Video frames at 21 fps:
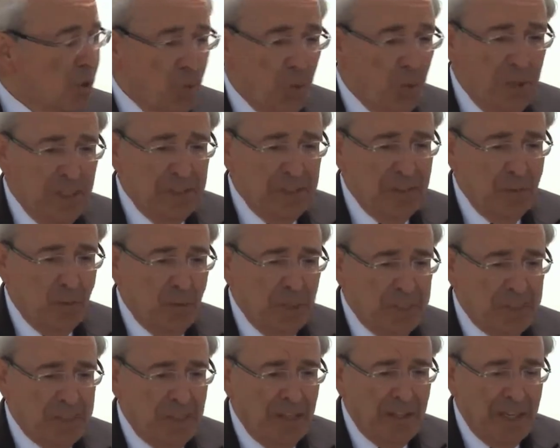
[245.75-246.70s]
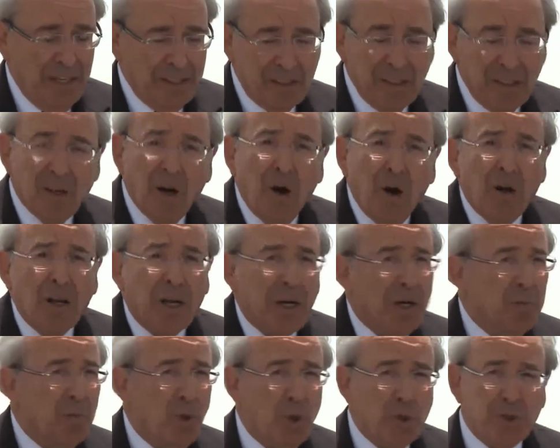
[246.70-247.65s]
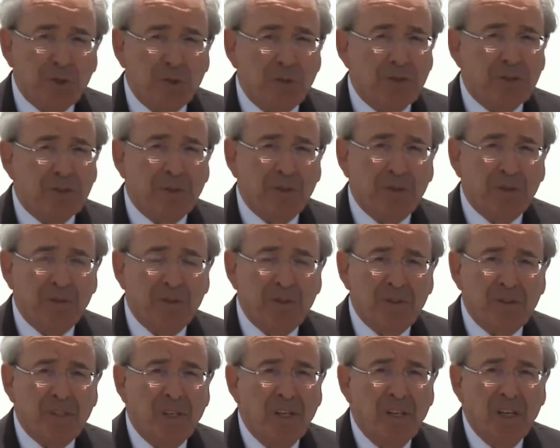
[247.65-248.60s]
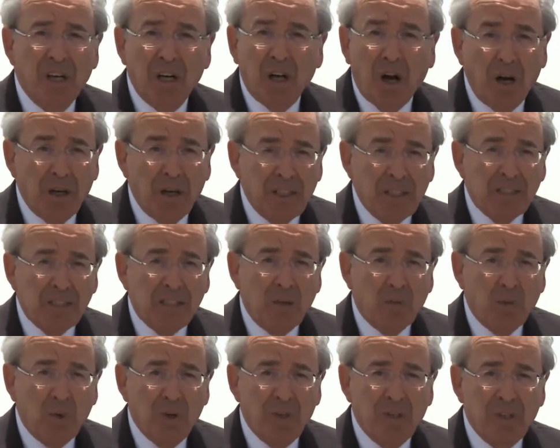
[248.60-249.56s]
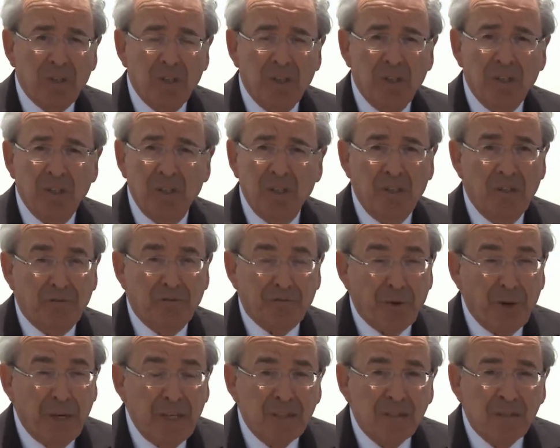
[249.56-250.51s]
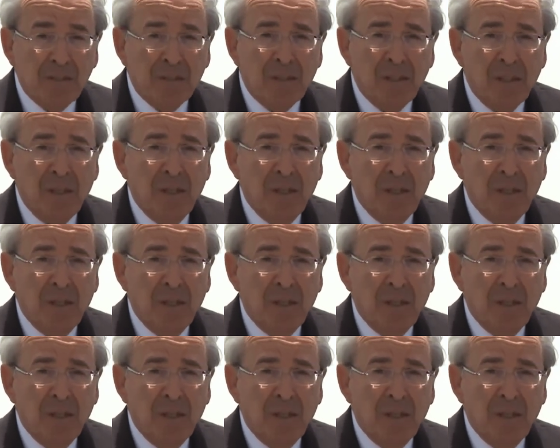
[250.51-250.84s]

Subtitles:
We see that in all our emotional circles, colleagues at work, friends.